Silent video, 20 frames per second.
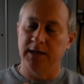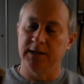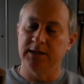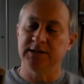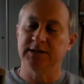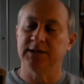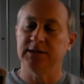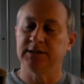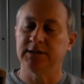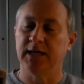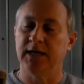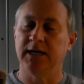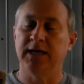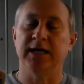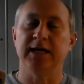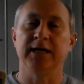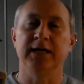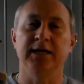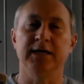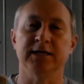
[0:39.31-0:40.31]
This is an
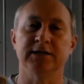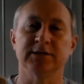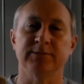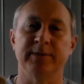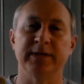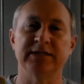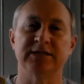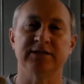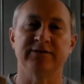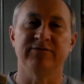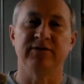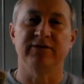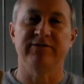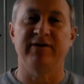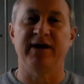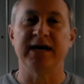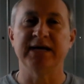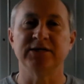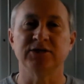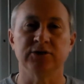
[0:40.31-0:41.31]
inexpensive
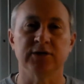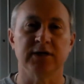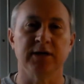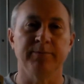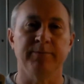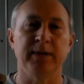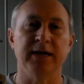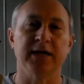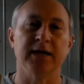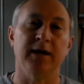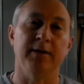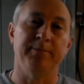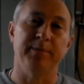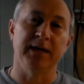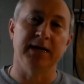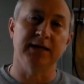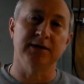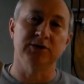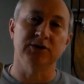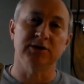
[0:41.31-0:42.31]
device you can pick up
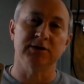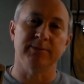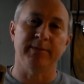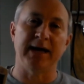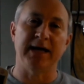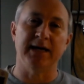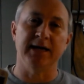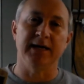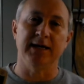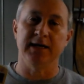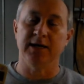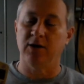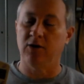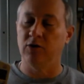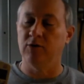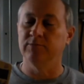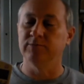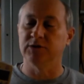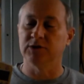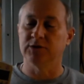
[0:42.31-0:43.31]
at just about any
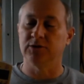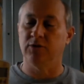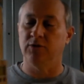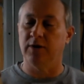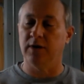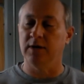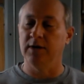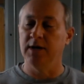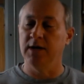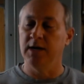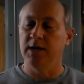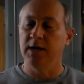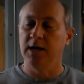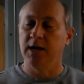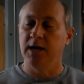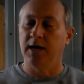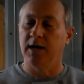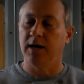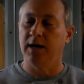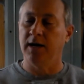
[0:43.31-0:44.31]
home store,
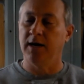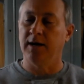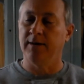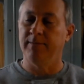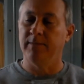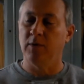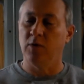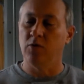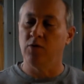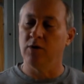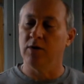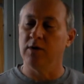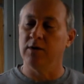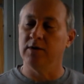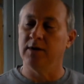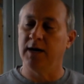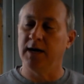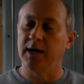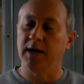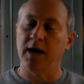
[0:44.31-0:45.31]

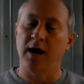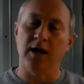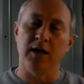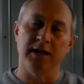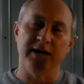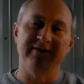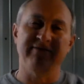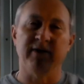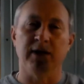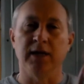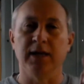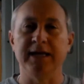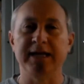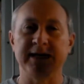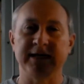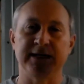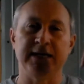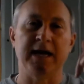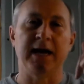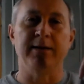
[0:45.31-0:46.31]
or I'll leave a
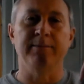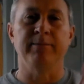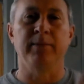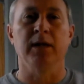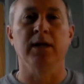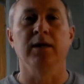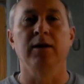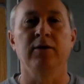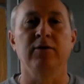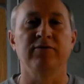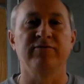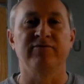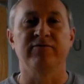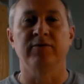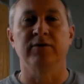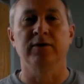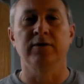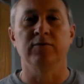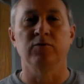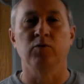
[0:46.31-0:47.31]
link down below
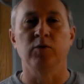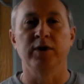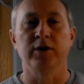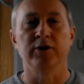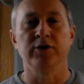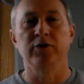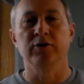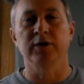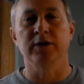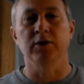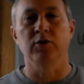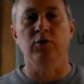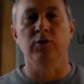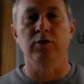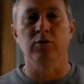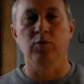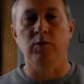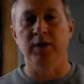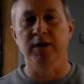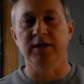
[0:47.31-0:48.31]
for where you can
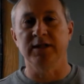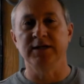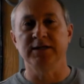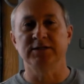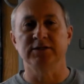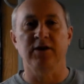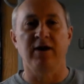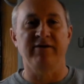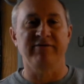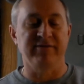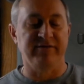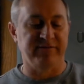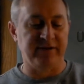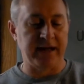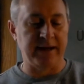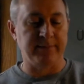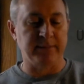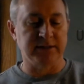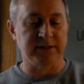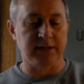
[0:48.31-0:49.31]
order one of these off of
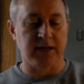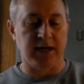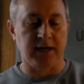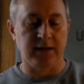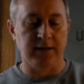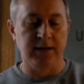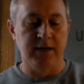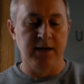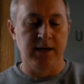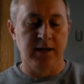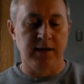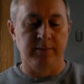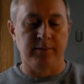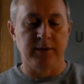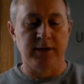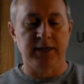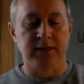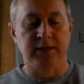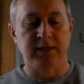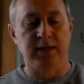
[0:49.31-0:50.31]
Amazon.
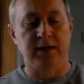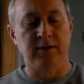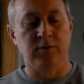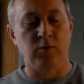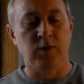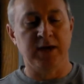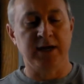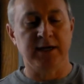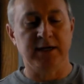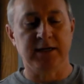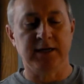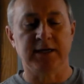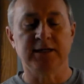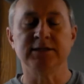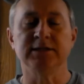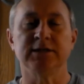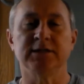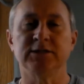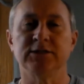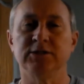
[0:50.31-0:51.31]
But what it
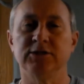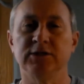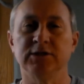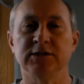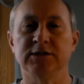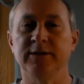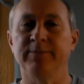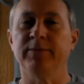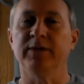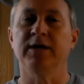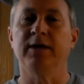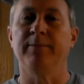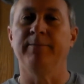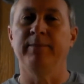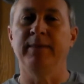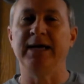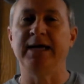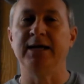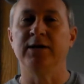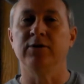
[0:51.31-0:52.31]
does is just simply a
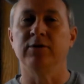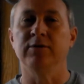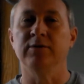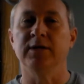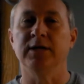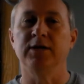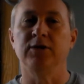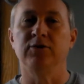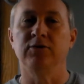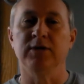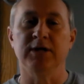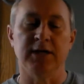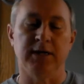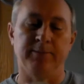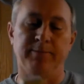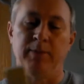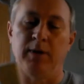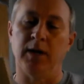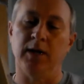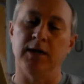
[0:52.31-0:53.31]
meter that you
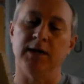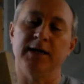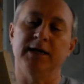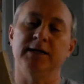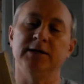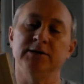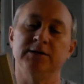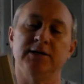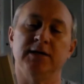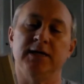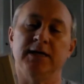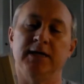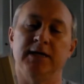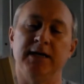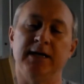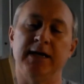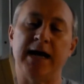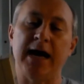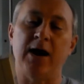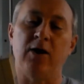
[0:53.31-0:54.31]
can plug into
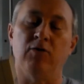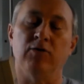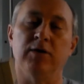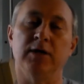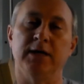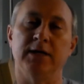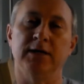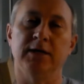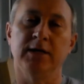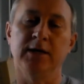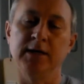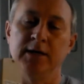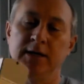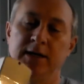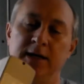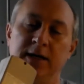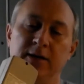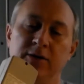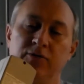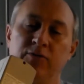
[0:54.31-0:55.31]
any outlet,
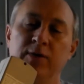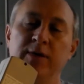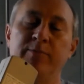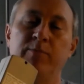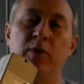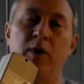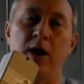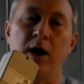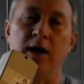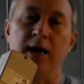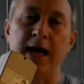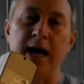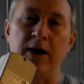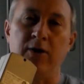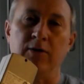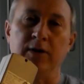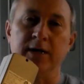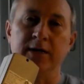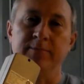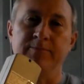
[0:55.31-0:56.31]
any three-prong
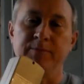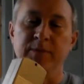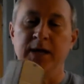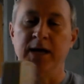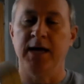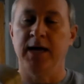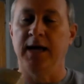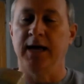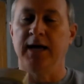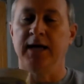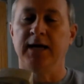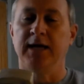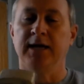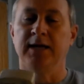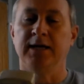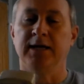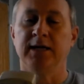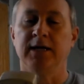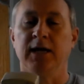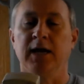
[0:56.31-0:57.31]
outlet,
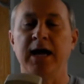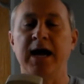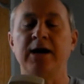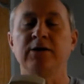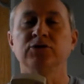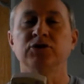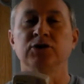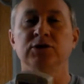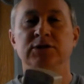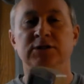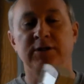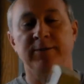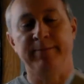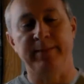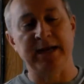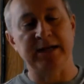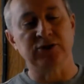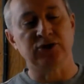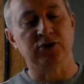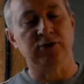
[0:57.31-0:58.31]
and it allows you to
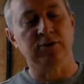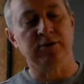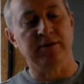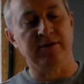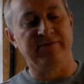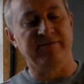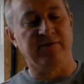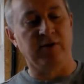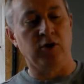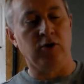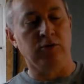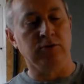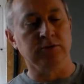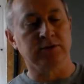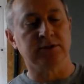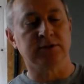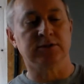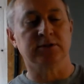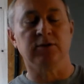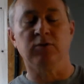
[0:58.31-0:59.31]
measure the
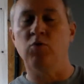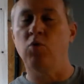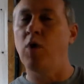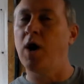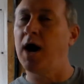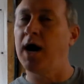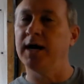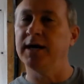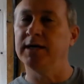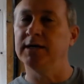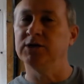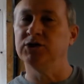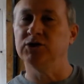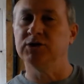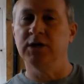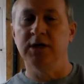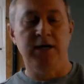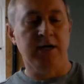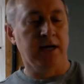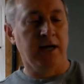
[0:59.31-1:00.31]
volts, so
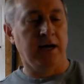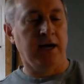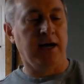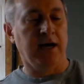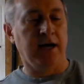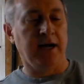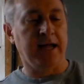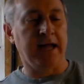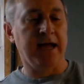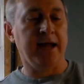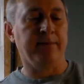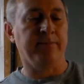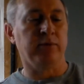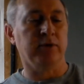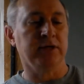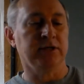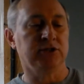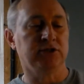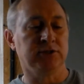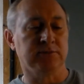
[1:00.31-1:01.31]
wattage,
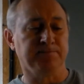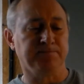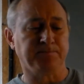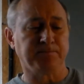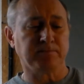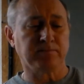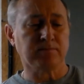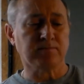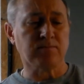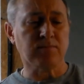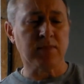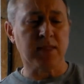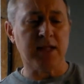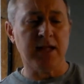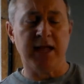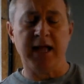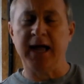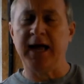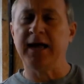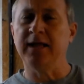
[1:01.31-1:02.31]
amperage,
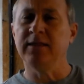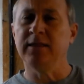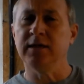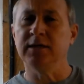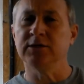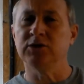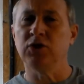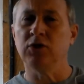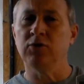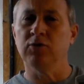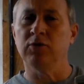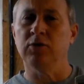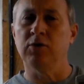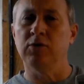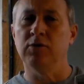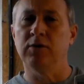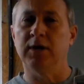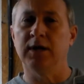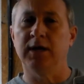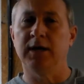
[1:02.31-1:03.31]
and the
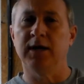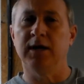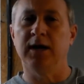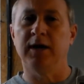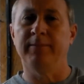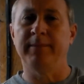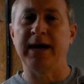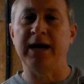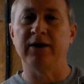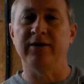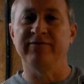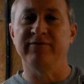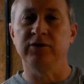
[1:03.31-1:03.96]
total amount